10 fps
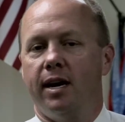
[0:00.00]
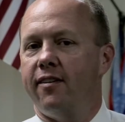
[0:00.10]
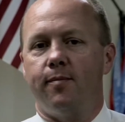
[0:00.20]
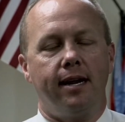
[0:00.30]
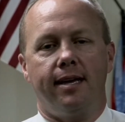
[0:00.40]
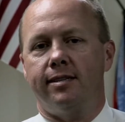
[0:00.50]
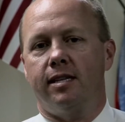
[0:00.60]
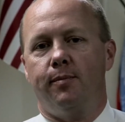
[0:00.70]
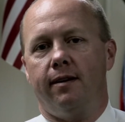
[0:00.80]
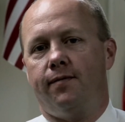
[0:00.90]
But everybody gets
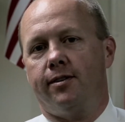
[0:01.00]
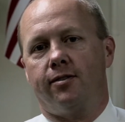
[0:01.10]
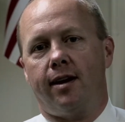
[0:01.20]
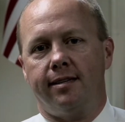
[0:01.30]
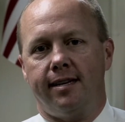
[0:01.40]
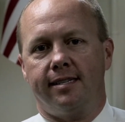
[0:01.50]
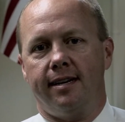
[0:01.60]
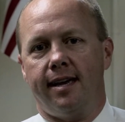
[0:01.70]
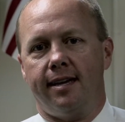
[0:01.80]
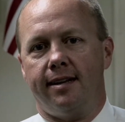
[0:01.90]
the benefits, so how's that a
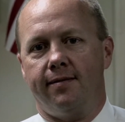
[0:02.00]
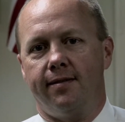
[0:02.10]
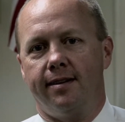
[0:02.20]
negative?